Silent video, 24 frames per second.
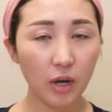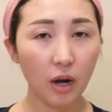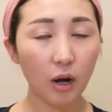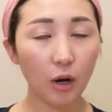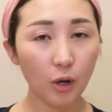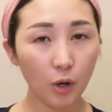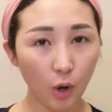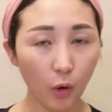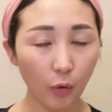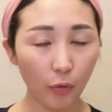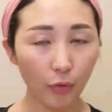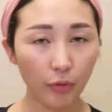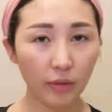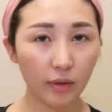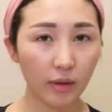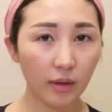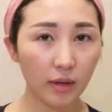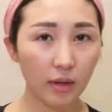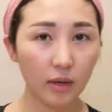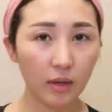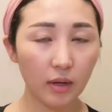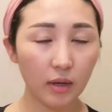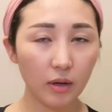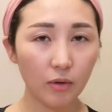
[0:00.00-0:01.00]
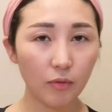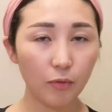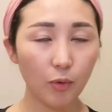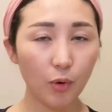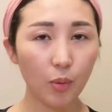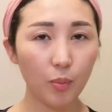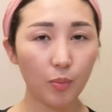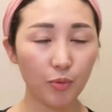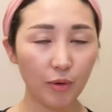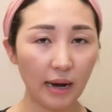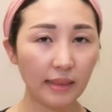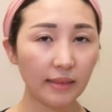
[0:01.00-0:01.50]
alone
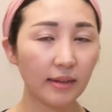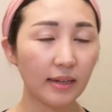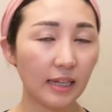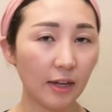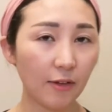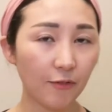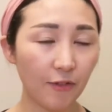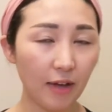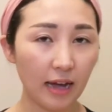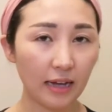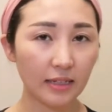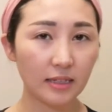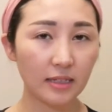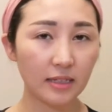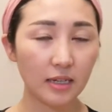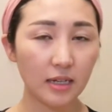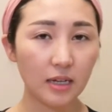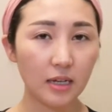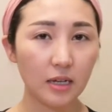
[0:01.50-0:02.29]
for brightening effect,